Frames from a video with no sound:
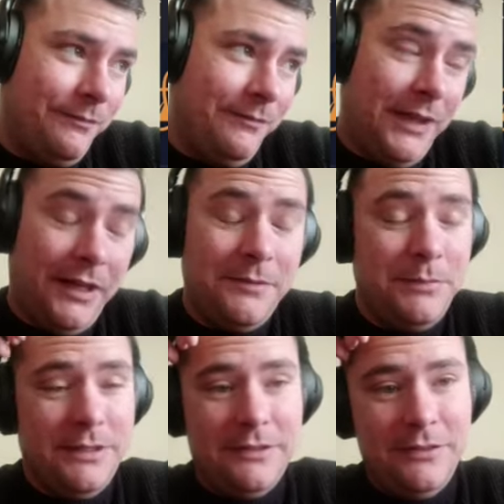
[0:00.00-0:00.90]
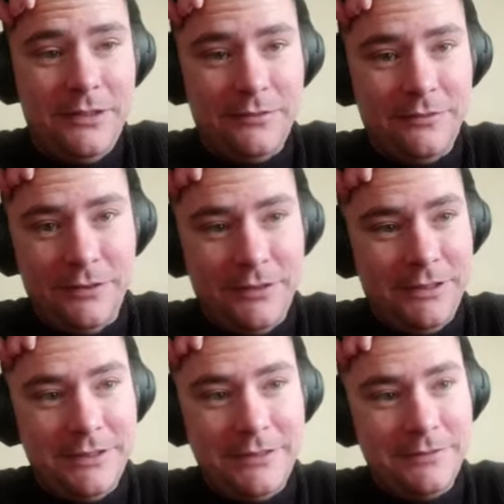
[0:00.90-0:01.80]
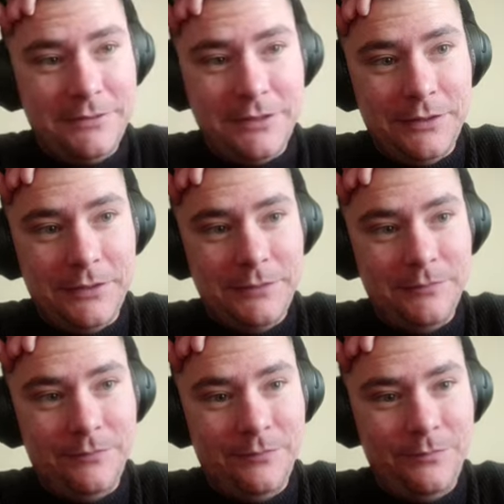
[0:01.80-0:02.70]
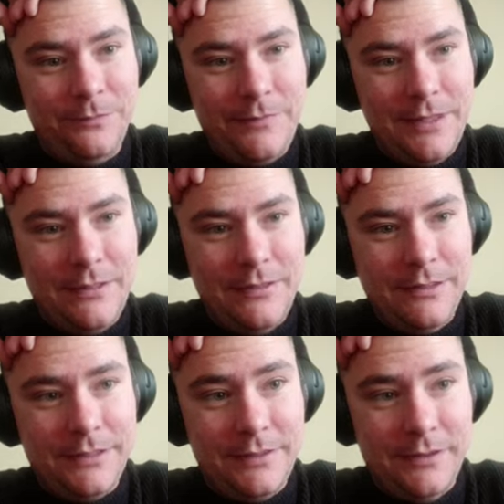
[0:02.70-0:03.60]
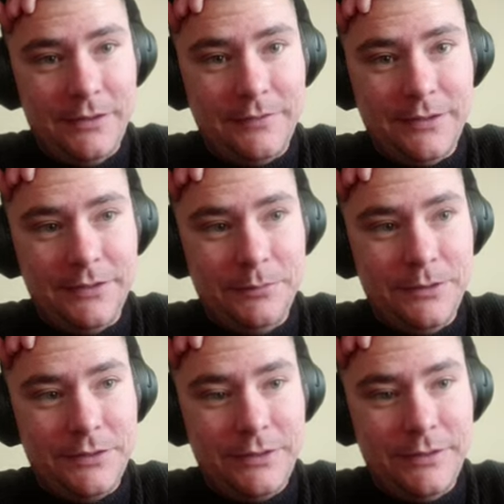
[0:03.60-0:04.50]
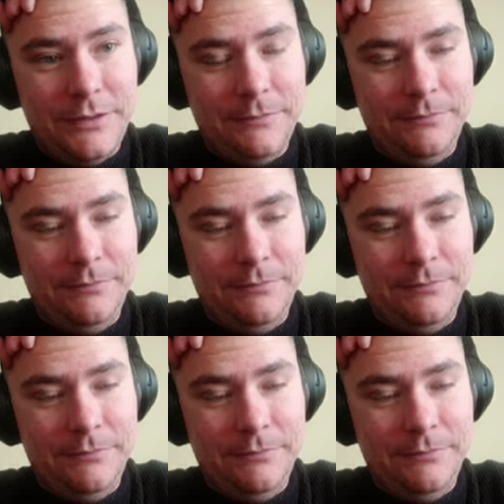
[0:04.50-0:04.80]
no I've been looking for it so that's a lot of contribution